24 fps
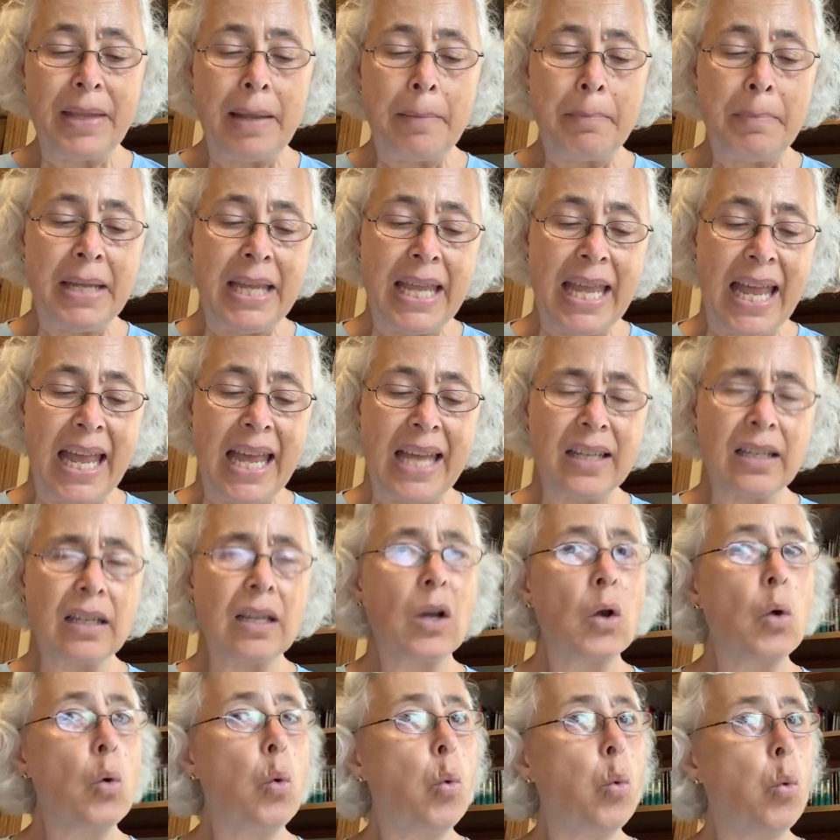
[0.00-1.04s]
began
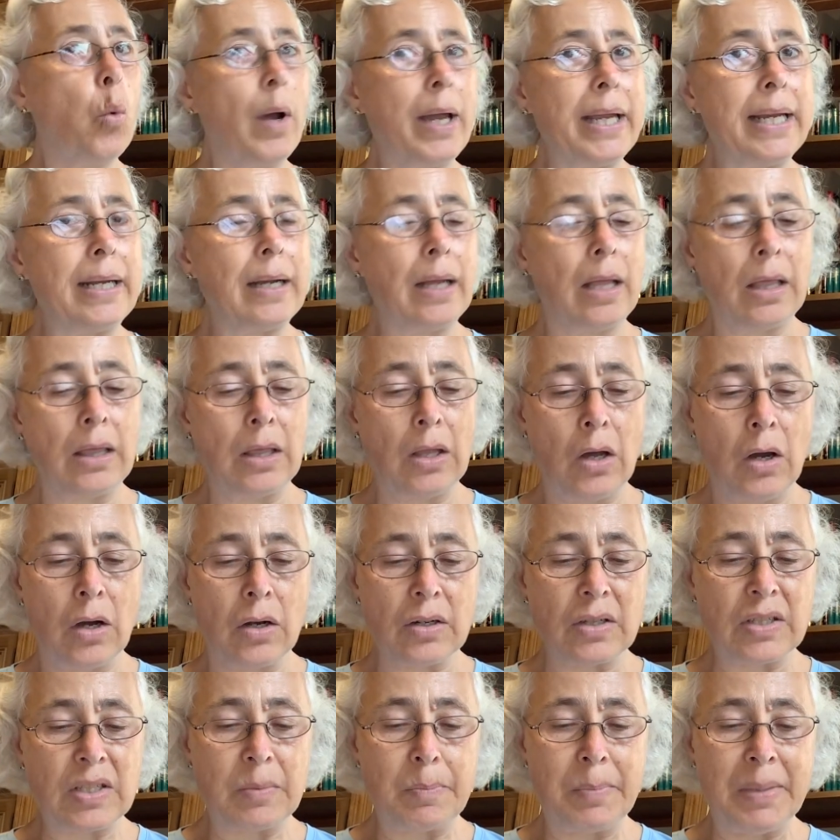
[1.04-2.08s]
quite a long
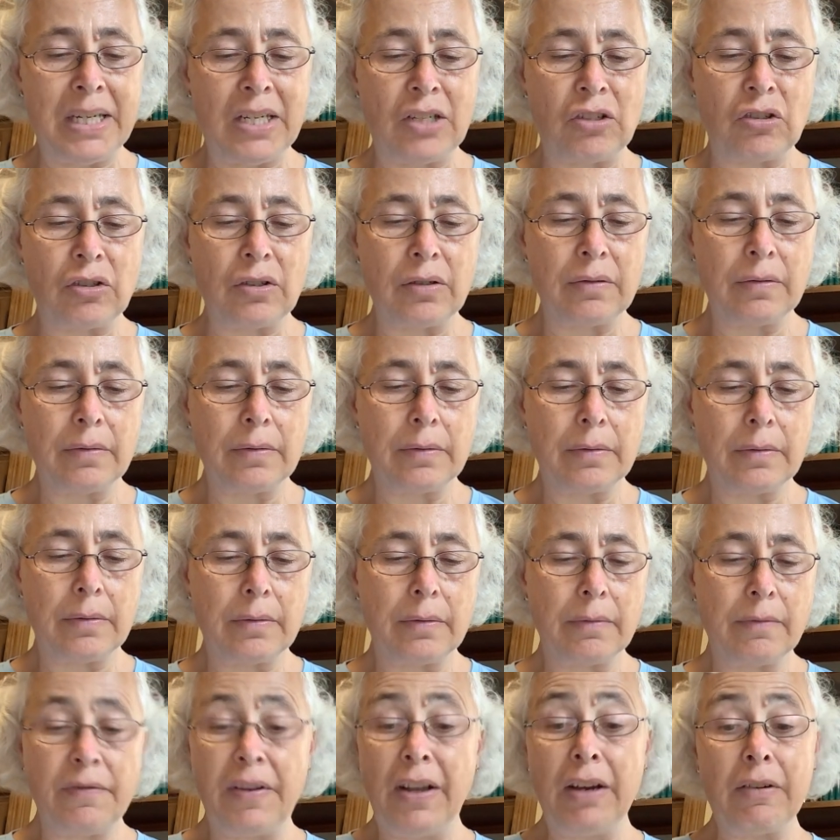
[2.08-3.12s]
speech.
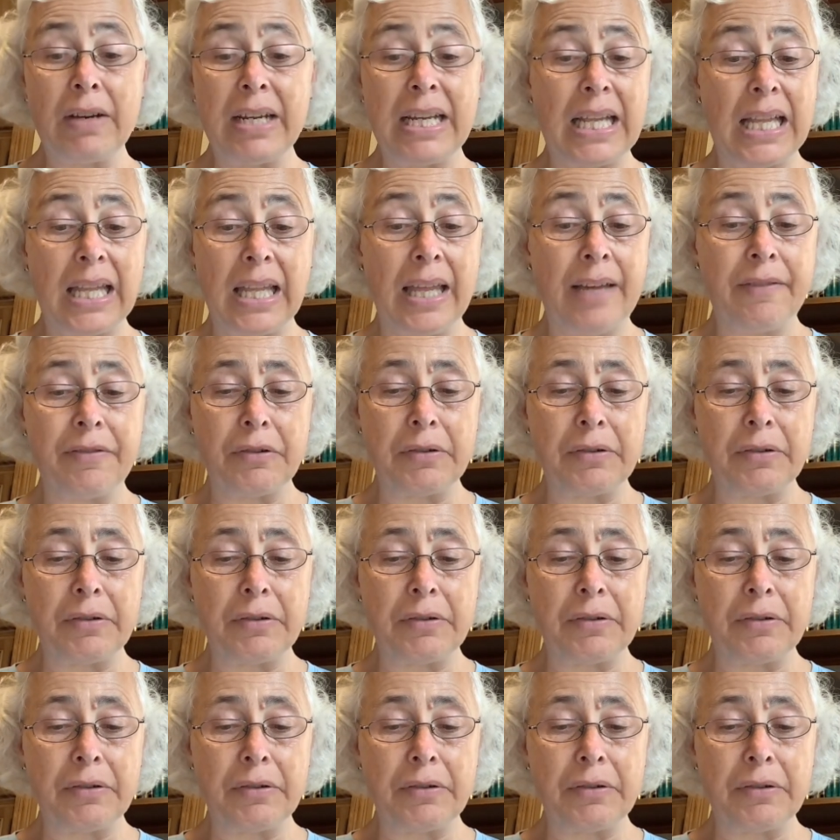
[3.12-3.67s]
Very clever